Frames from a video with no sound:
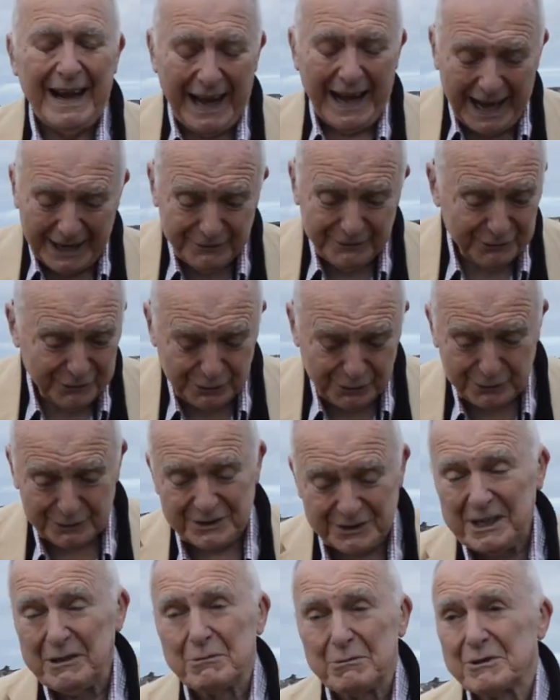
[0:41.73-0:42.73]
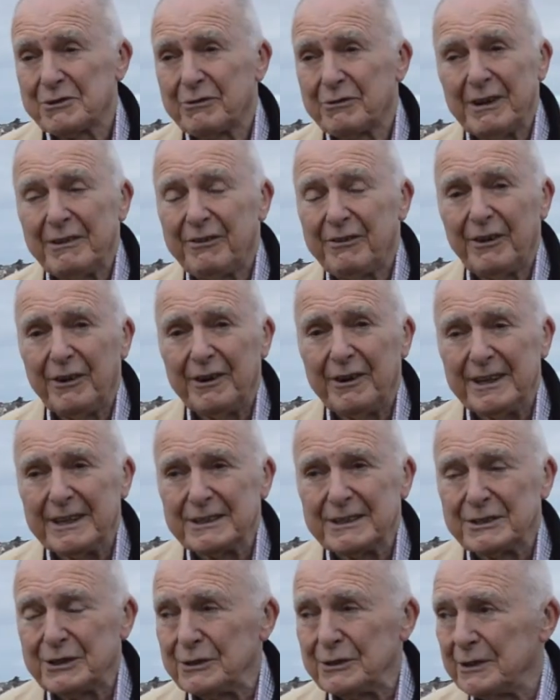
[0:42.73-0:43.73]
And of course he was
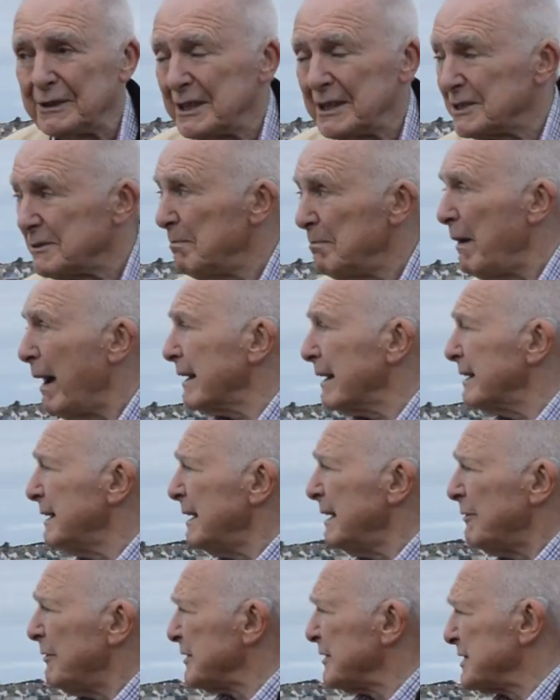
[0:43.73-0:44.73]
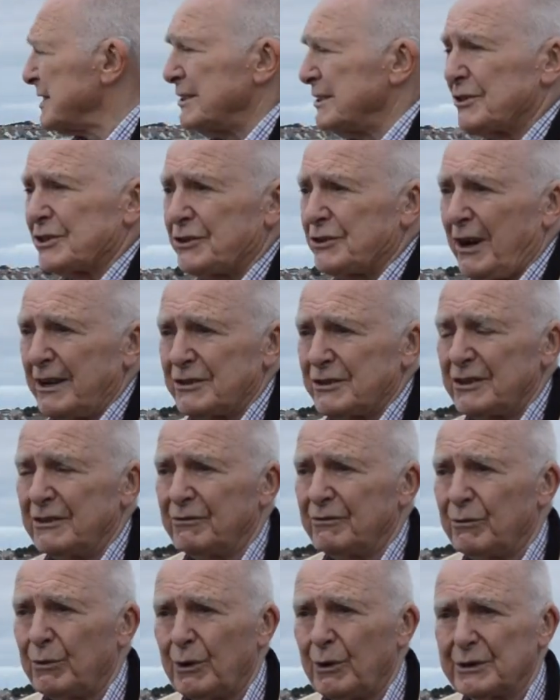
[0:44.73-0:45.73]
referring to this magnificent stretch
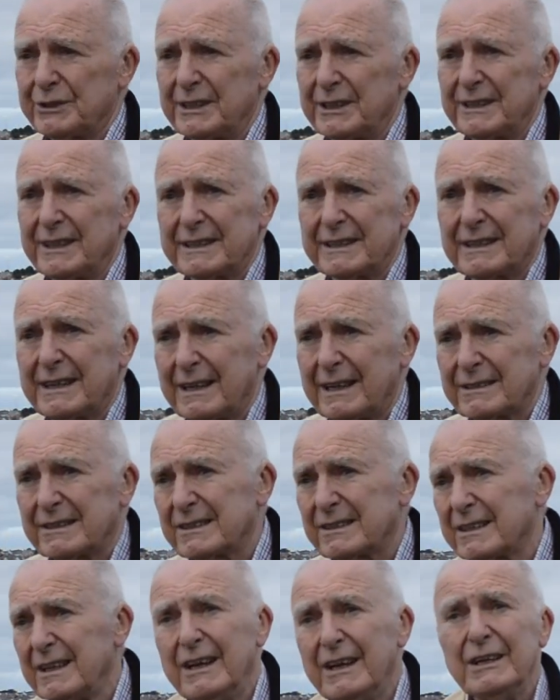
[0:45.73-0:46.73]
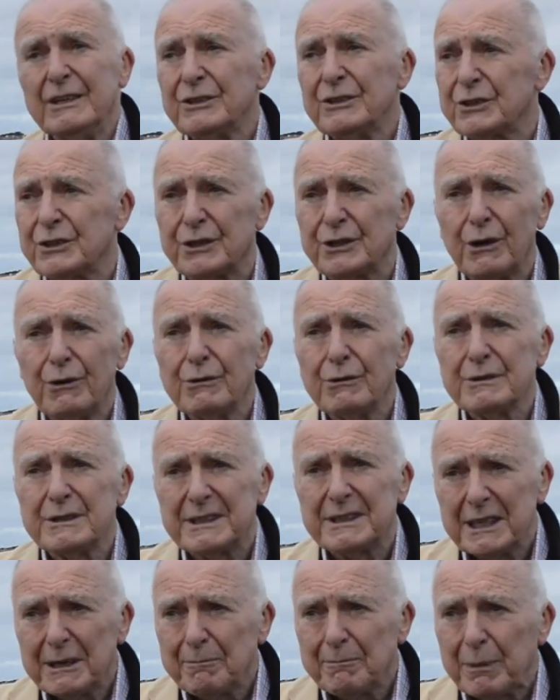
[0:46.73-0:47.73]
of water that cuts so
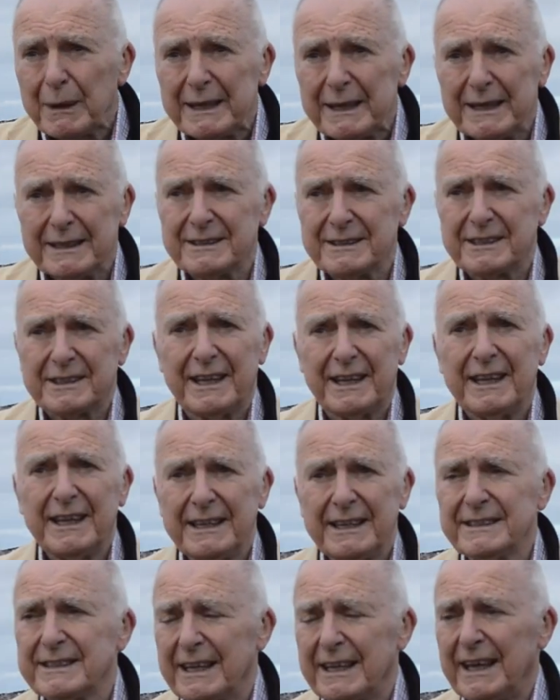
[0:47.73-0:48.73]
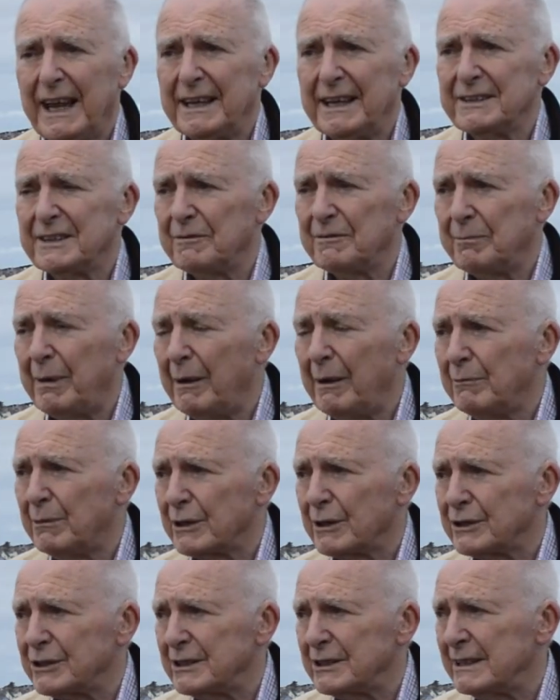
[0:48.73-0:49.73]
deeply into the hinterland of
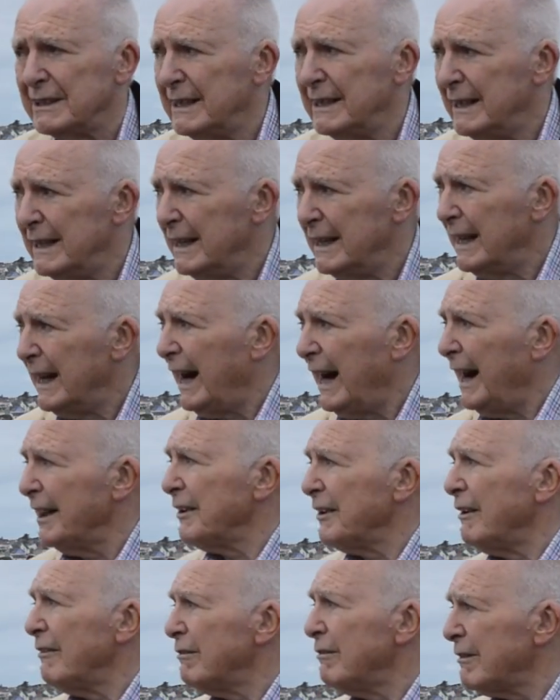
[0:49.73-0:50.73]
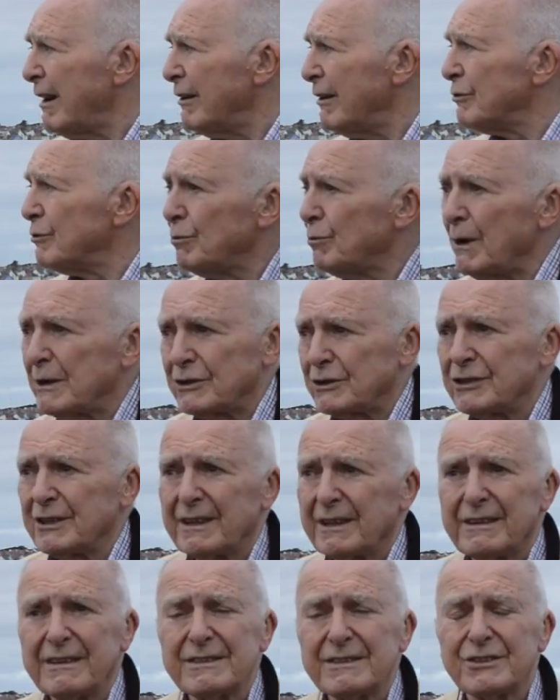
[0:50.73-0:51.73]
Pembrokeshire and around which
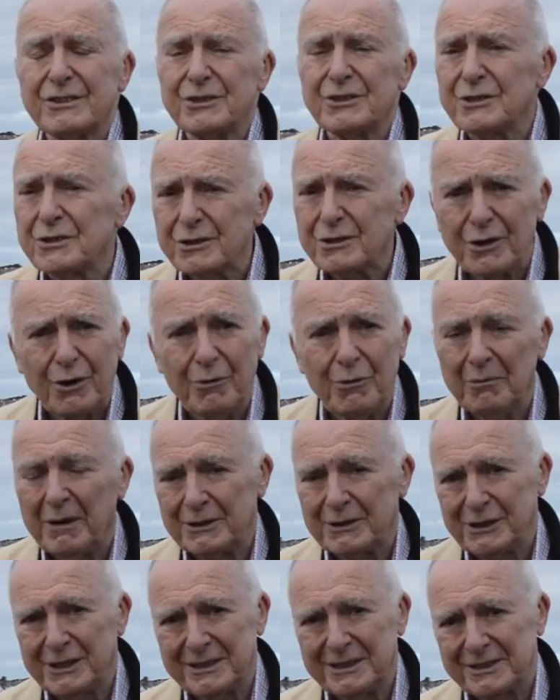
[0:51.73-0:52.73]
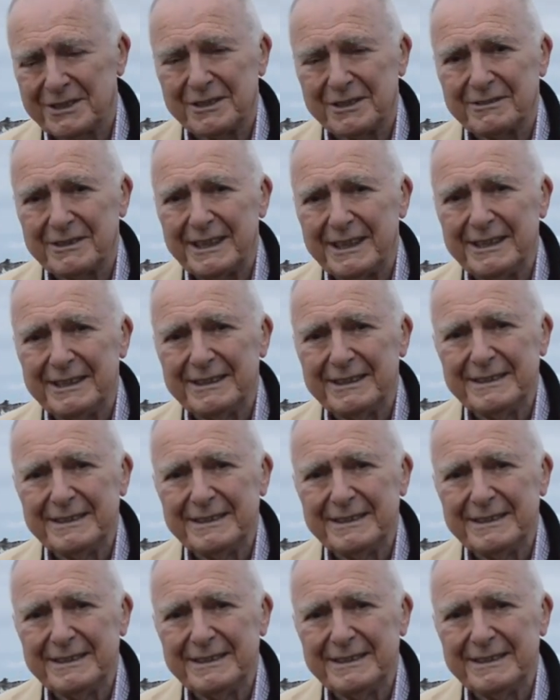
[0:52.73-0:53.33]
there is so much history.